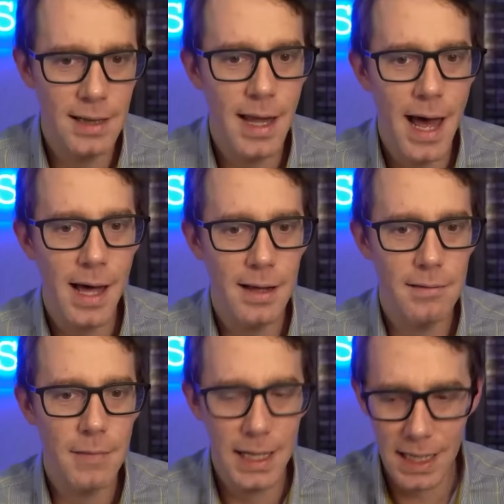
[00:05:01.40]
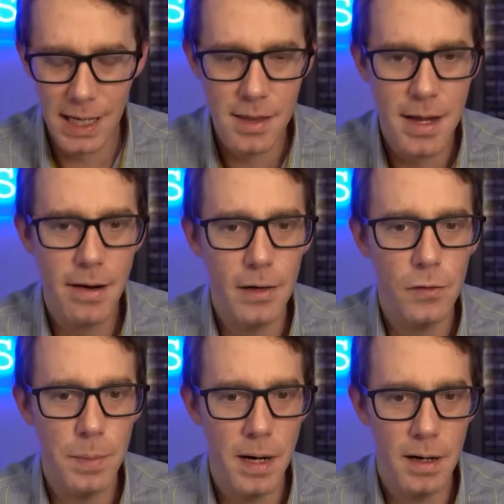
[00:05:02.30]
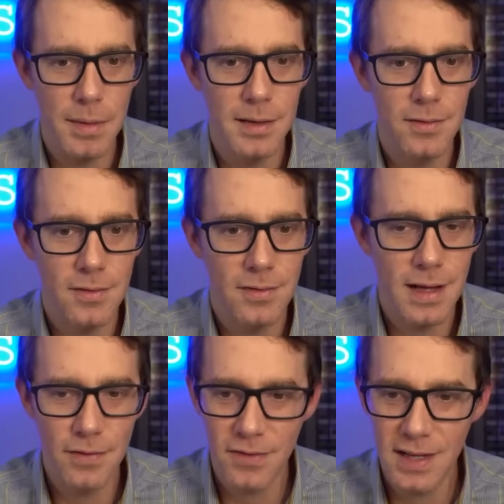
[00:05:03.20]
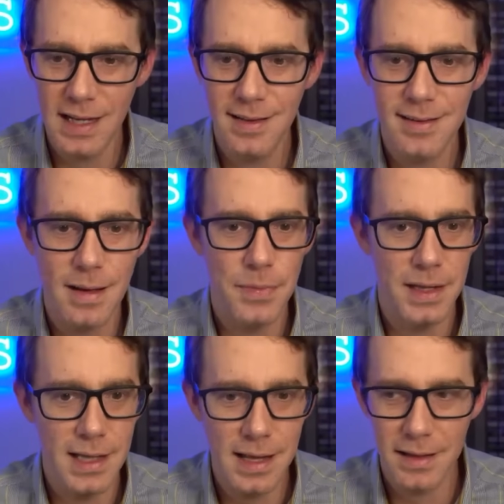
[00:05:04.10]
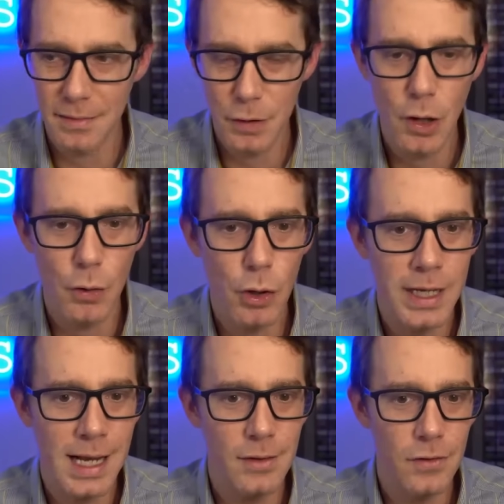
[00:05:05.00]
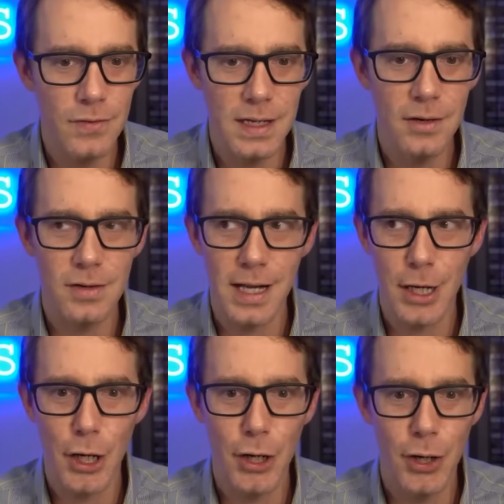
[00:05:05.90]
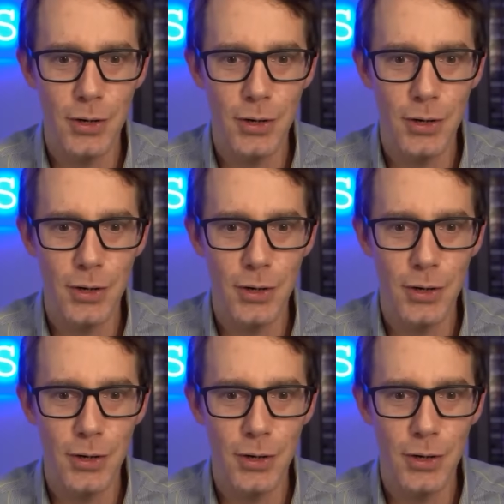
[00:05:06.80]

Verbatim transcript: that like in their experiments. They've seen something that, you know, looking at those videos, they're like, uh oh,